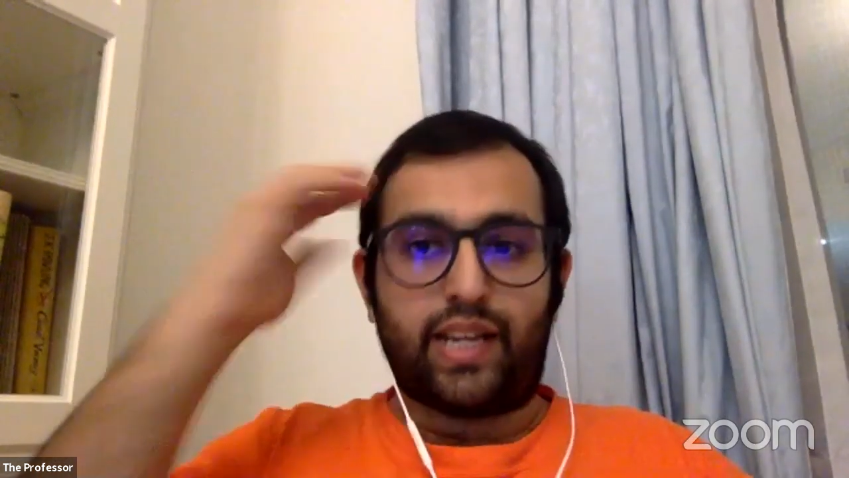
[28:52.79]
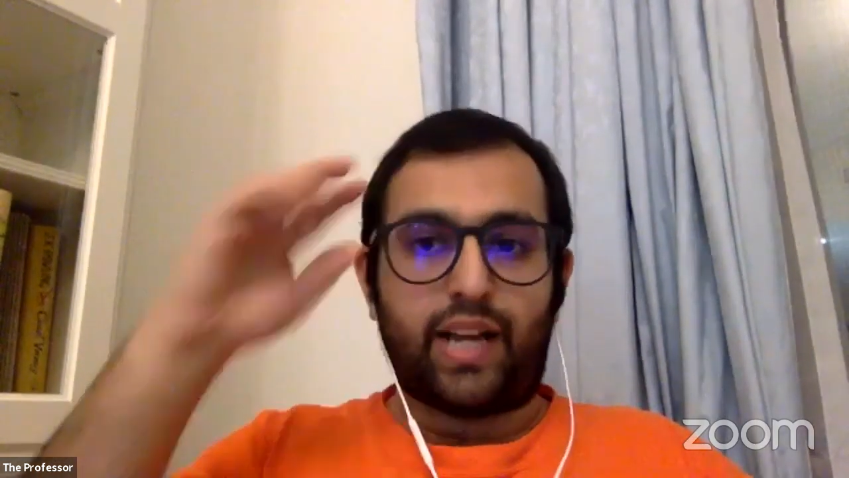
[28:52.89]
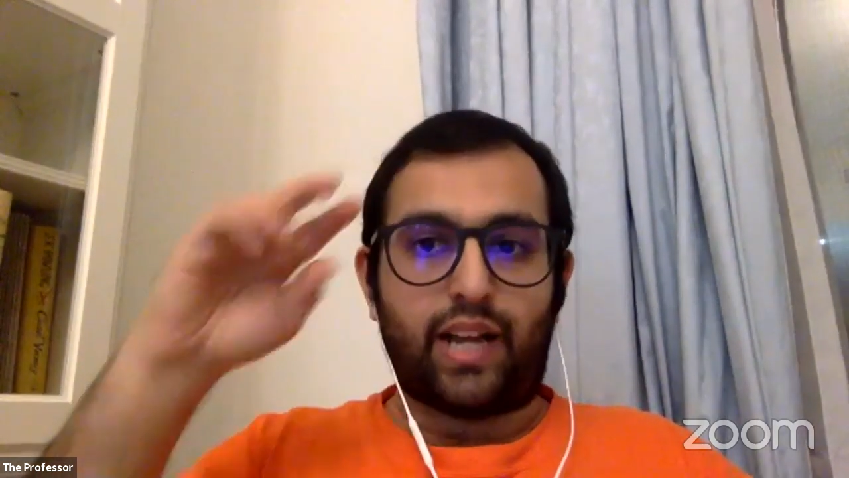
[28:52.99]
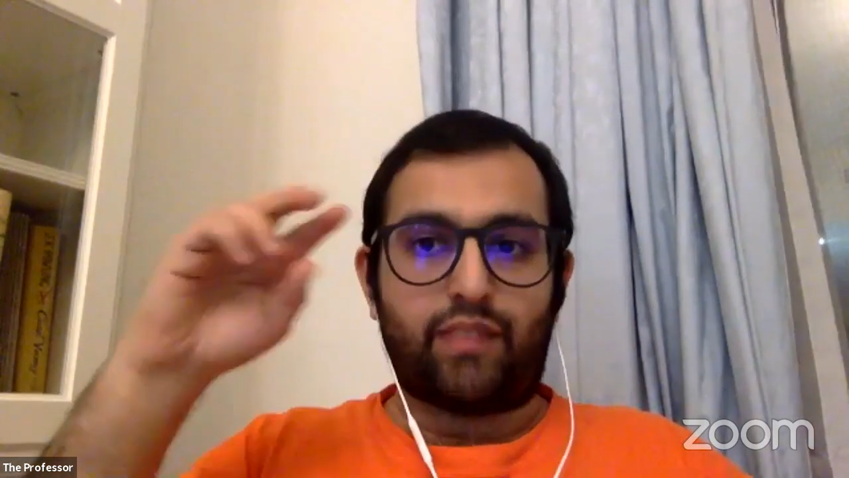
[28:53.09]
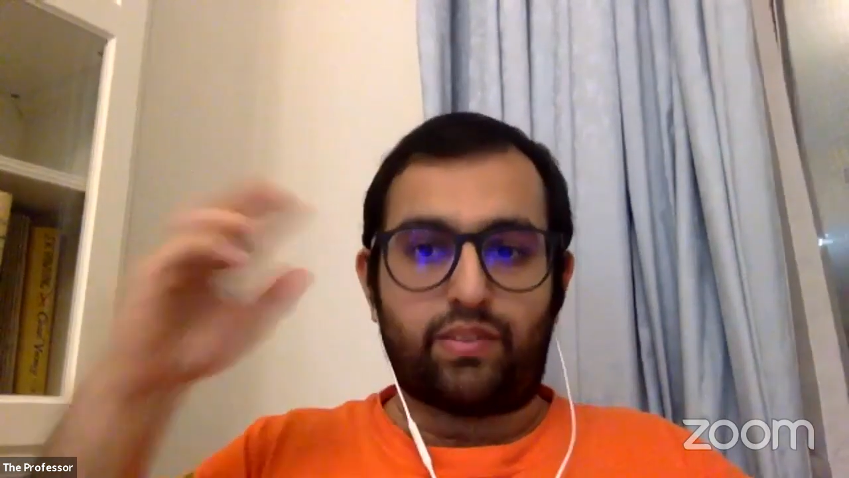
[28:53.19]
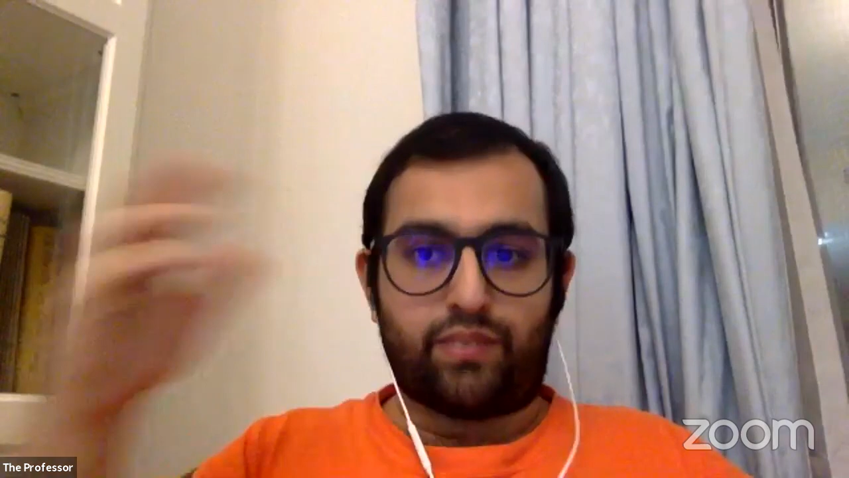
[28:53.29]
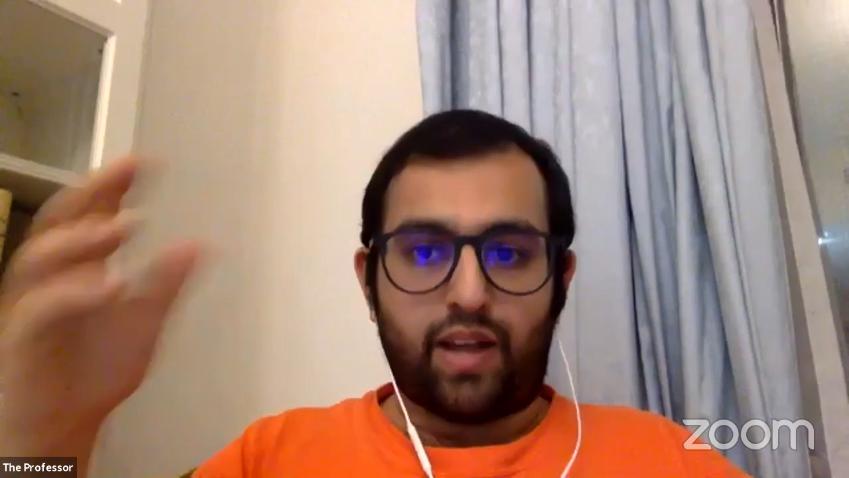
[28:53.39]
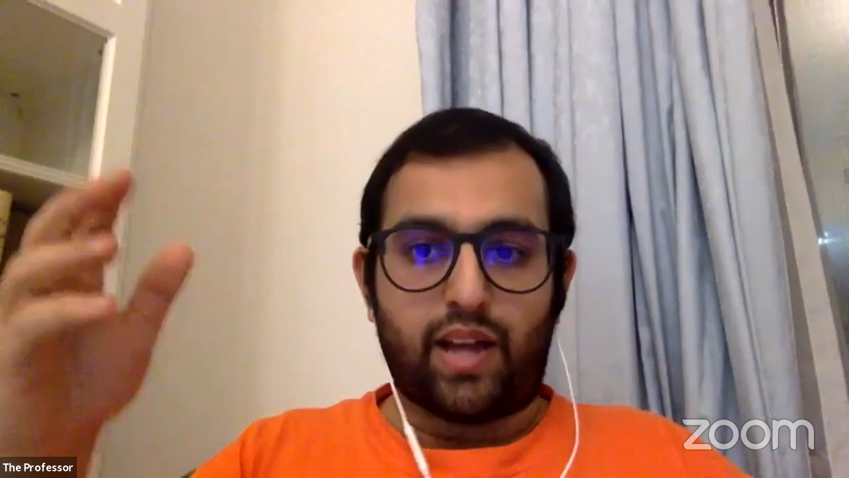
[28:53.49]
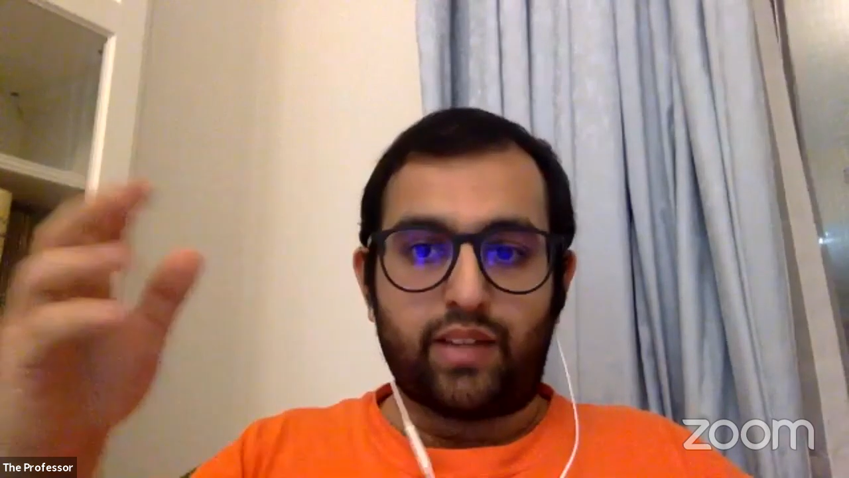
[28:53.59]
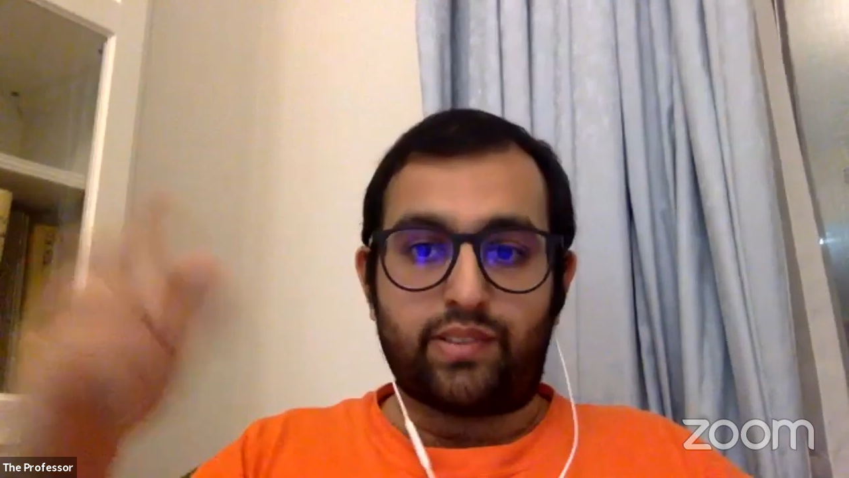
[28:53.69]
kind of
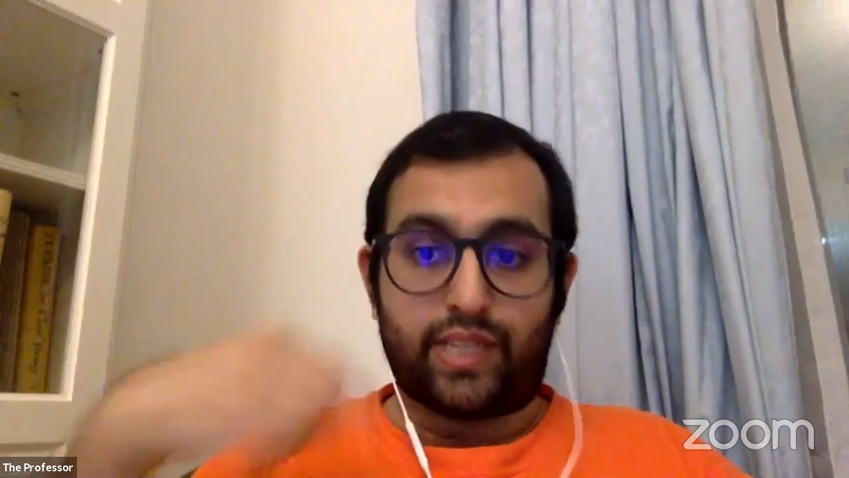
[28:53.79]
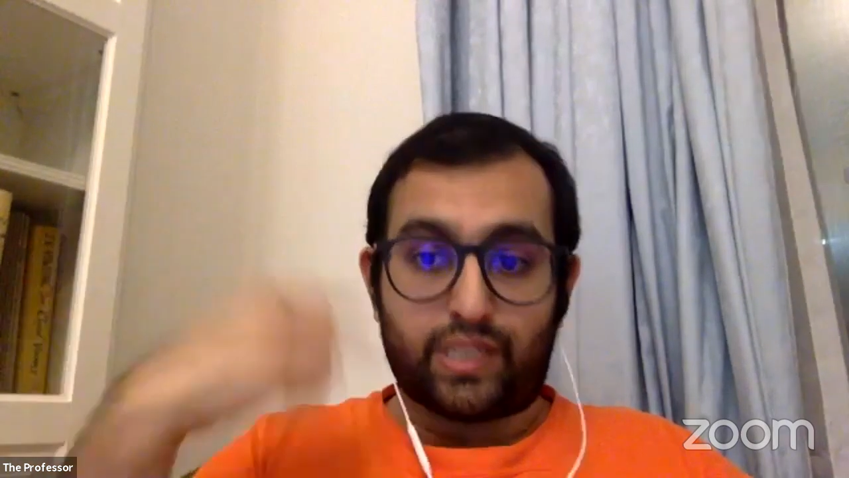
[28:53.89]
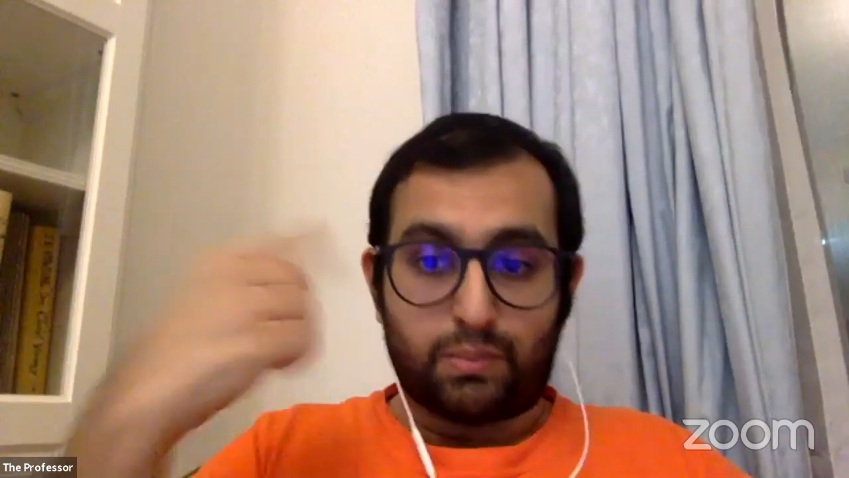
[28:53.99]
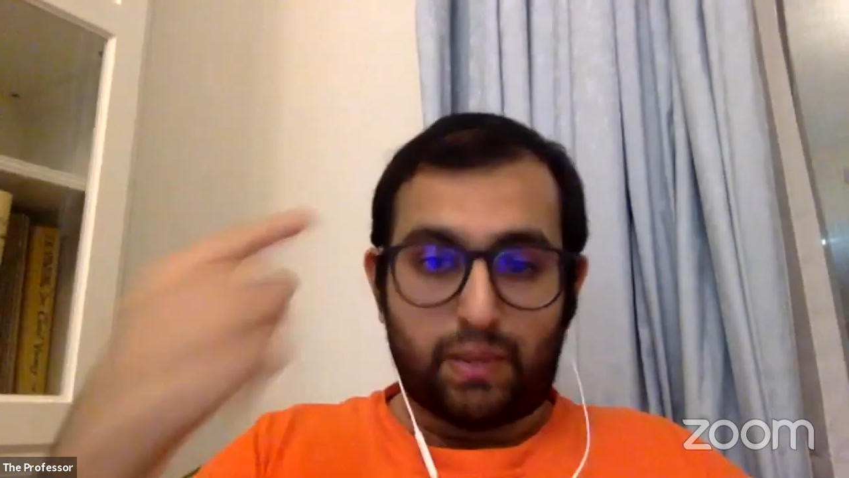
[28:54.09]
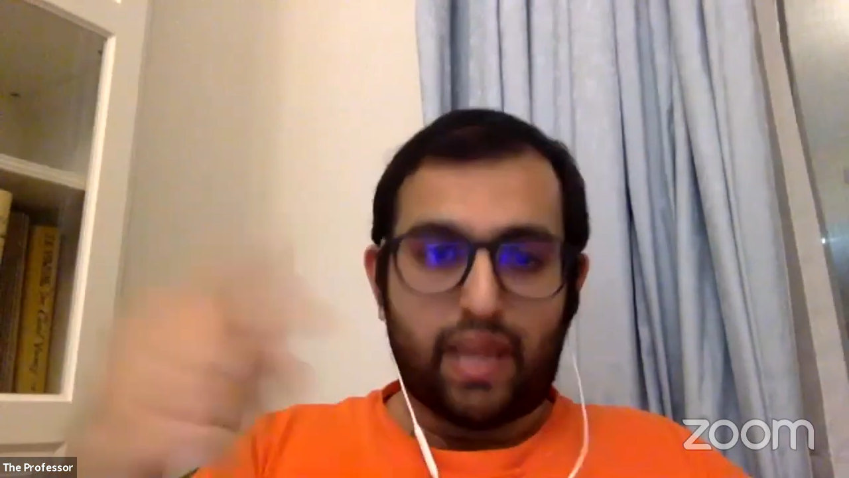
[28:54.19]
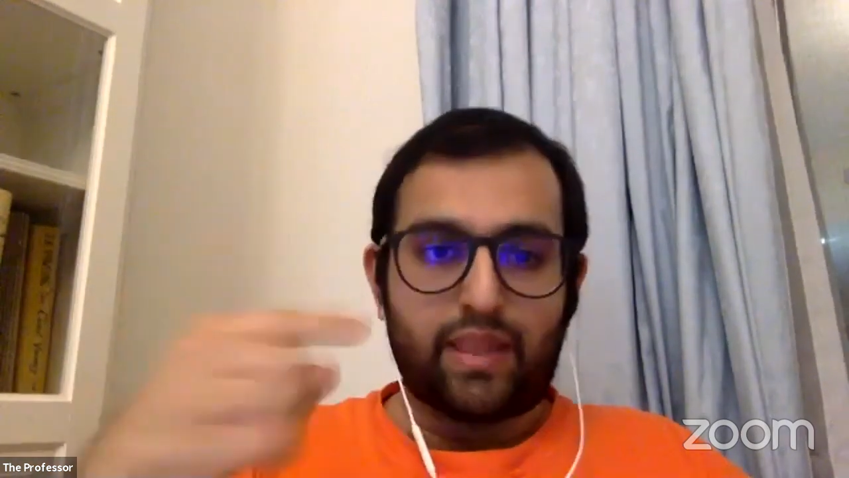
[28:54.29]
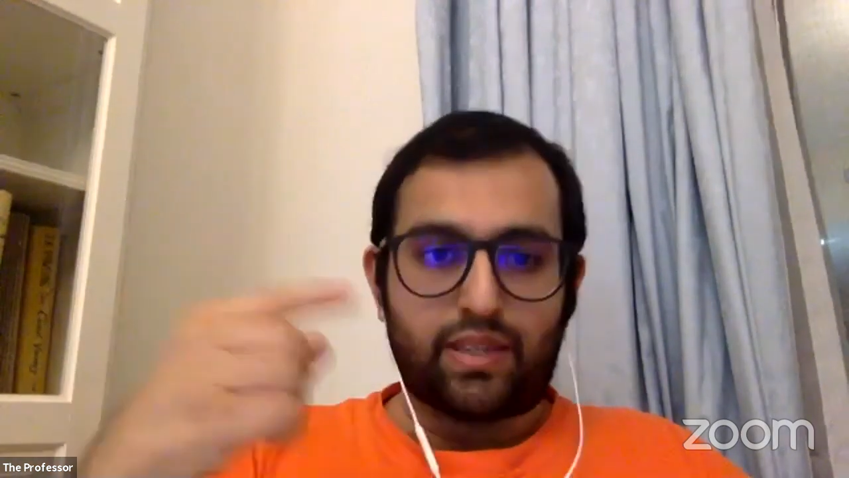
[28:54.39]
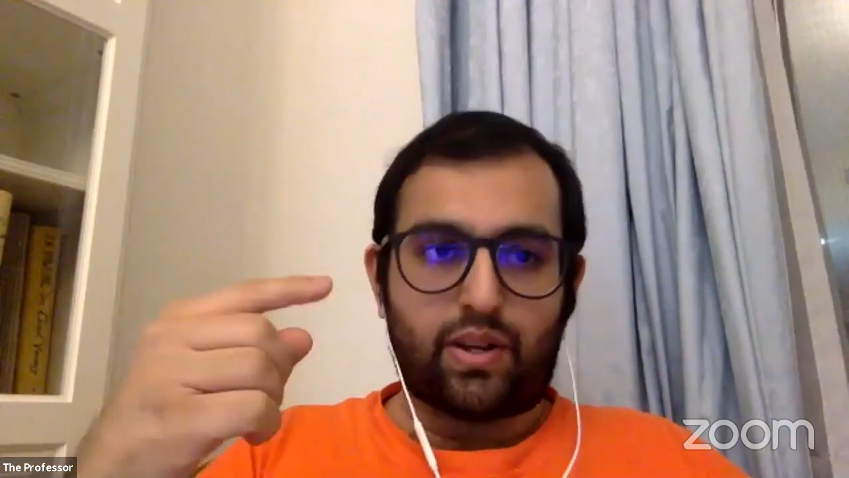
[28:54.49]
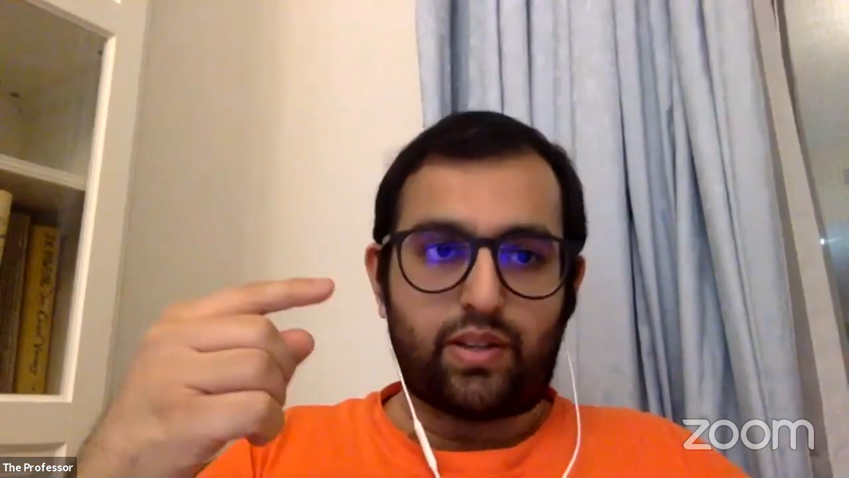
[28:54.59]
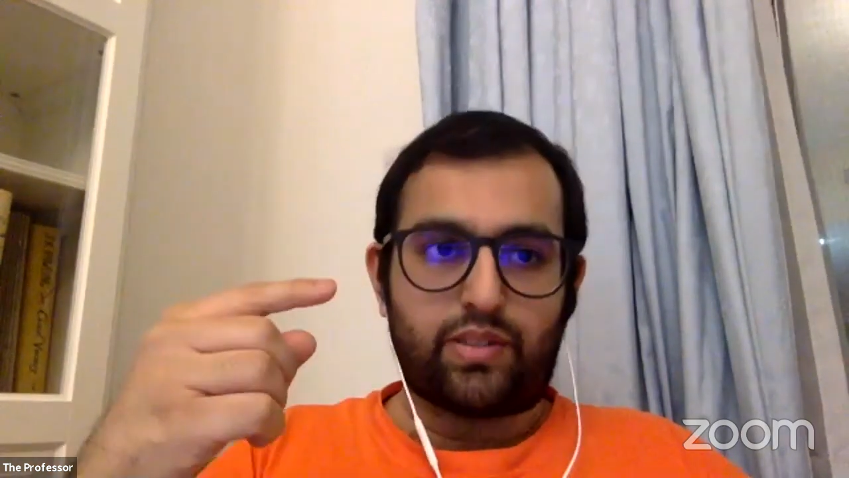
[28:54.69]
devised to explain this
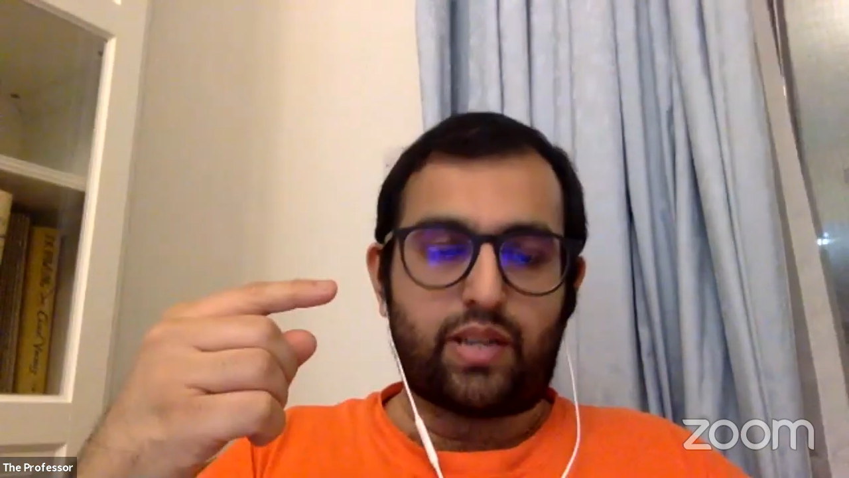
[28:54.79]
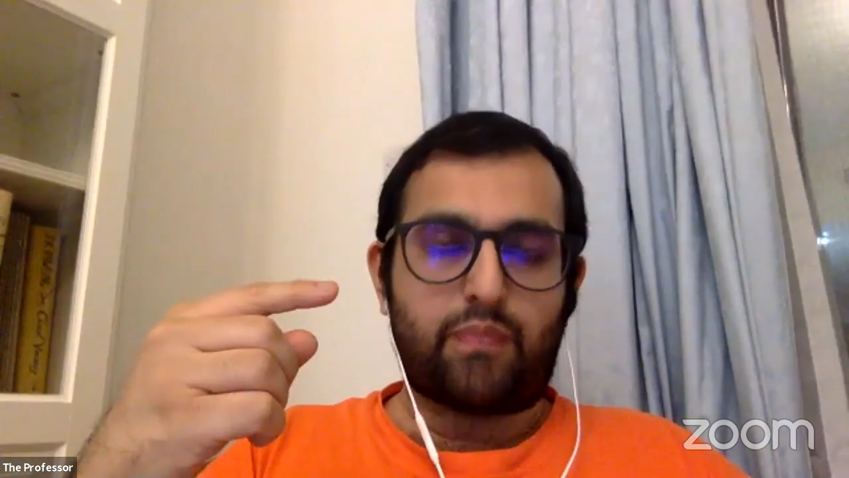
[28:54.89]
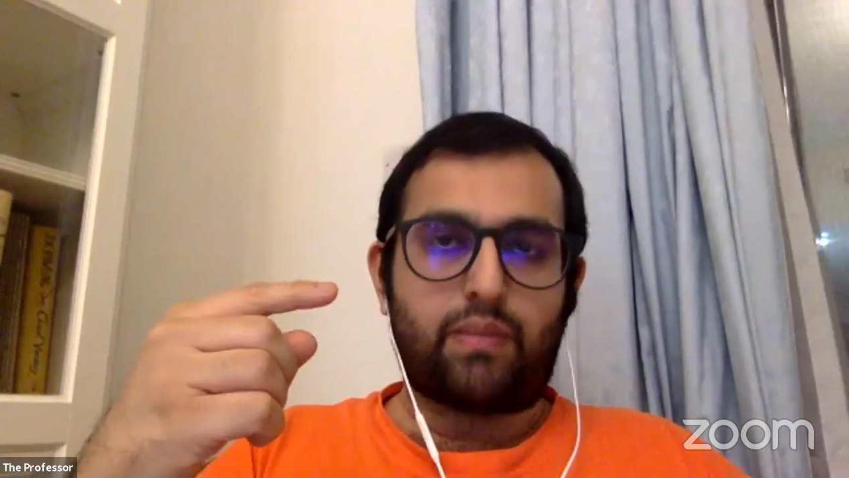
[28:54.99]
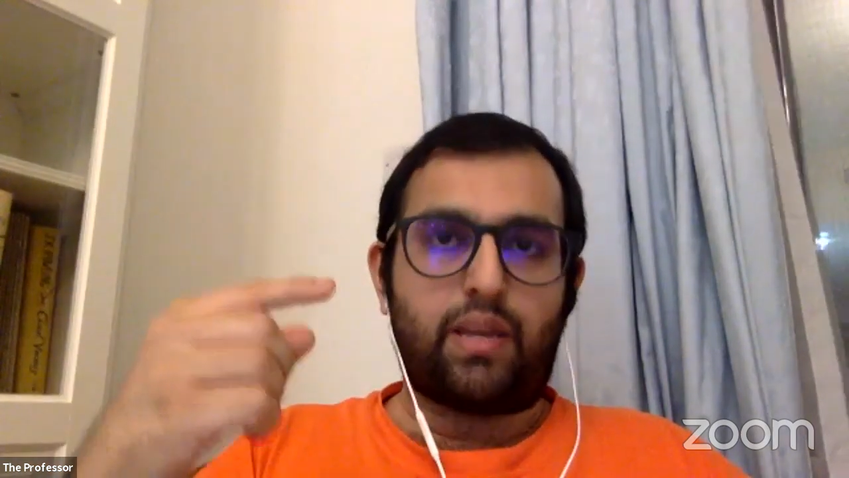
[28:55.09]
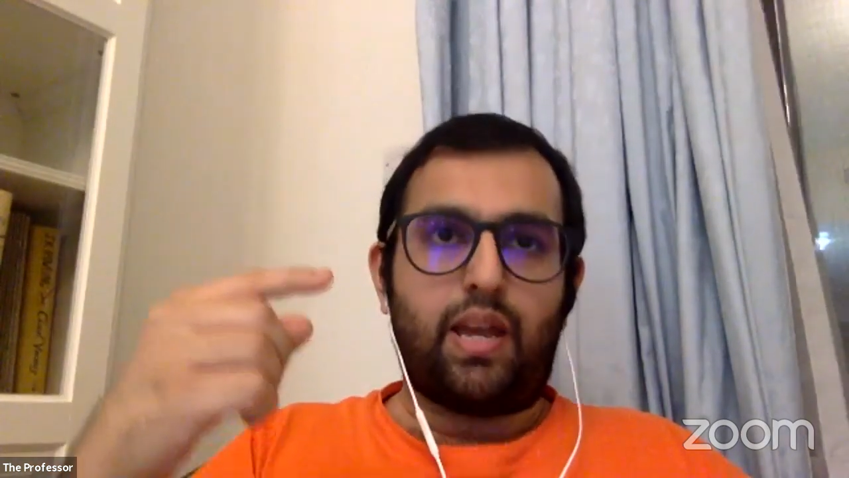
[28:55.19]
concept